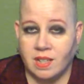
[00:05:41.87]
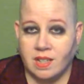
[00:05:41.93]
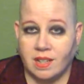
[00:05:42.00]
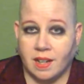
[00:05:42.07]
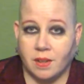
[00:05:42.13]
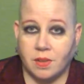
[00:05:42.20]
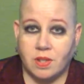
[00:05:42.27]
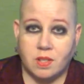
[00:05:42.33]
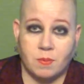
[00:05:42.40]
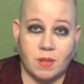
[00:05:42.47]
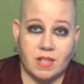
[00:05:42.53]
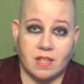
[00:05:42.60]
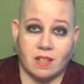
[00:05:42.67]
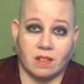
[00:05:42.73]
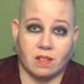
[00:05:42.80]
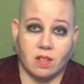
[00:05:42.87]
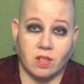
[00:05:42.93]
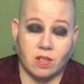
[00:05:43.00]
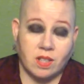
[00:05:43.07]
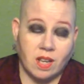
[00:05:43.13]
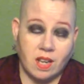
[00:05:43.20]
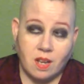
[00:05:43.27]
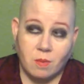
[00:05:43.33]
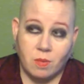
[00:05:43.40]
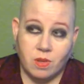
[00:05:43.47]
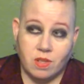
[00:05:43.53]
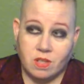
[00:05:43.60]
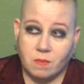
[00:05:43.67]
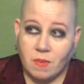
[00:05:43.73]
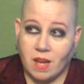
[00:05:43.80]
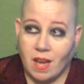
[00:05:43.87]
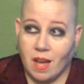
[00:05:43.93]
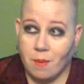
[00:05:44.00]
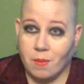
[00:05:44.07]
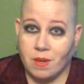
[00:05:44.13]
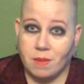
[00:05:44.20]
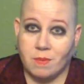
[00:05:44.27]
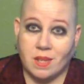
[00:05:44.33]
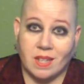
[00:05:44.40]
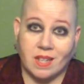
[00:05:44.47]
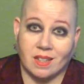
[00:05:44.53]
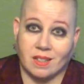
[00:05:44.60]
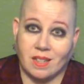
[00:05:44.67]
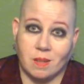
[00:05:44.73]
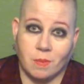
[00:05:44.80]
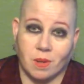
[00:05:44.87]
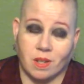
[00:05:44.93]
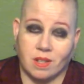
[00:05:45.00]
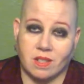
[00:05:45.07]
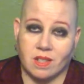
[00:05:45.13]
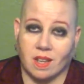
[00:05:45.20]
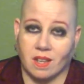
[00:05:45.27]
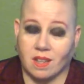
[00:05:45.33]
Now, this may take a long time, or this may happen immediately upon death.